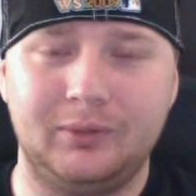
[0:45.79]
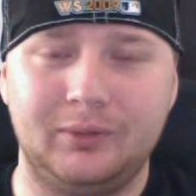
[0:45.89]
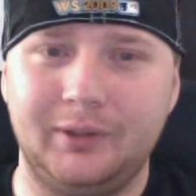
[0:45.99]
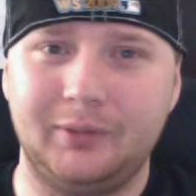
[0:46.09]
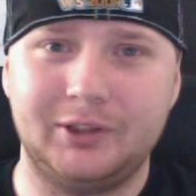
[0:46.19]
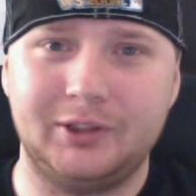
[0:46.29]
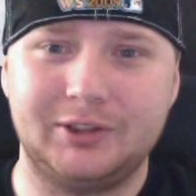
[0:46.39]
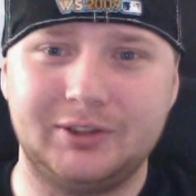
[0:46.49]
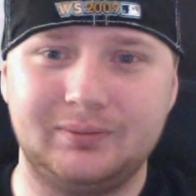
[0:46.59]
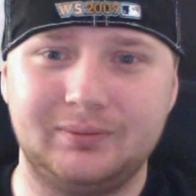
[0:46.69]
Pretty
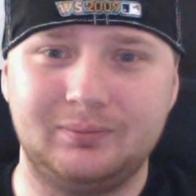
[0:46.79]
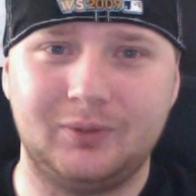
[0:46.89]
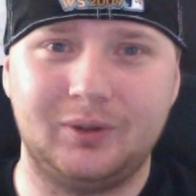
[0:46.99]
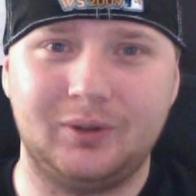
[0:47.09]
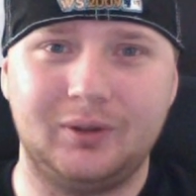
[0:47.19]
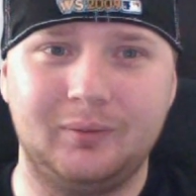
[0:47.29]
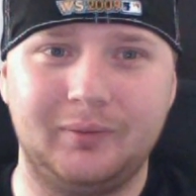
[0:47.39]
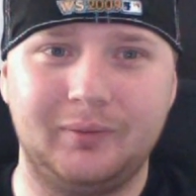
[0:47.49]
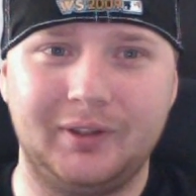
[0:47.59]
much, um,